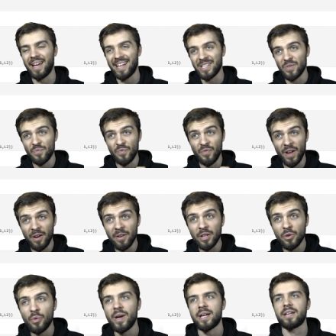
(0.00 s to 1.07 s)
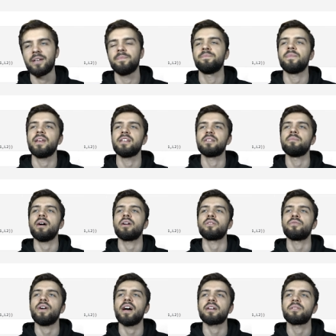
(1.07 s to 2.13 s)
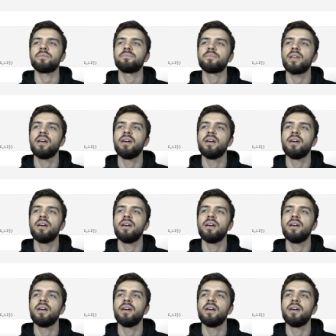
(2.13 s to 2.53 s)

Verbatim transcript: And it's very quick, as a matter of fact.